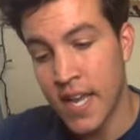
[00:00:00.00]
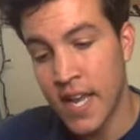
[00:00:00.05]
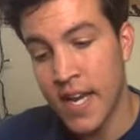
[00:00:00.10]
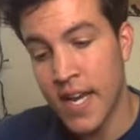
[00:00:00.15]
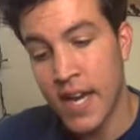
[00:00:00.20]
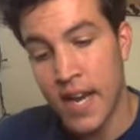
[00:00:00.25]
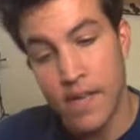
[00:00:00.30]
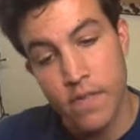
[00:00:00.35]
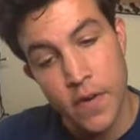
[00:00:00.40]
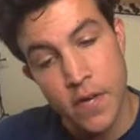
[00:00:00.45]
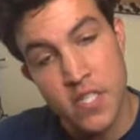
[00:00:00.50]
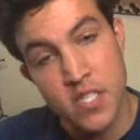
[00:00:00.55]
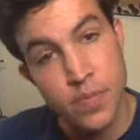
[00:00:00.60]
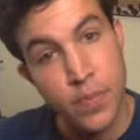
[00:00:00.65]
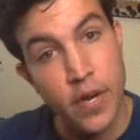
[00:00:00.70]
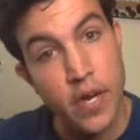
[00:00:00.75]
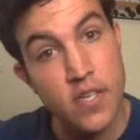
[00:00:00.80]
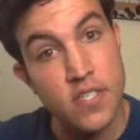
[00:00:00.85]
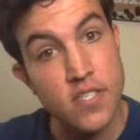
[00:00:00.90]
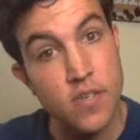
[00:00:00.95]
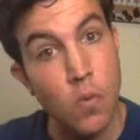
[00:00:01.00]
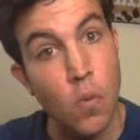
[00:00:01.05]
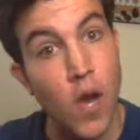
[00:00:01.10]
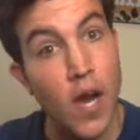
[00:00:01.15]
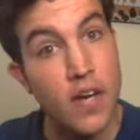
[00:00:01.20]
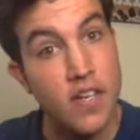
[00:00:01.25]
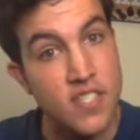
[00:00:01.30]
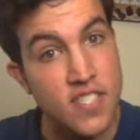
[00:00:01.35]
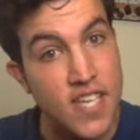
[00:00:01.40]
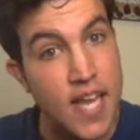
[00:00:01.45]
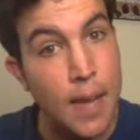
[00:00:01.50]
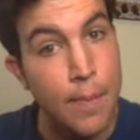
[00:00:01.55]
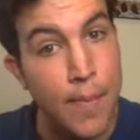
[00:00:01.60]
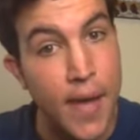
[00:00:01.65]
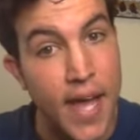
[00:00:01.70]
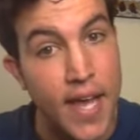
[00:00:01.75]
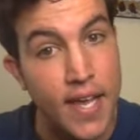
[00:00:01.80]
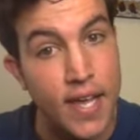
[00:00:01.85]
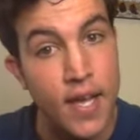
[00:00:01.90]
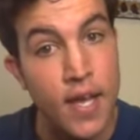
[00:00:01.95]
and I never experienced a wire
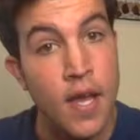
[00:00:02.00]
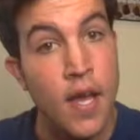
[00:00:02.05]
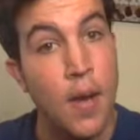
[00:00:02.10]
snapback,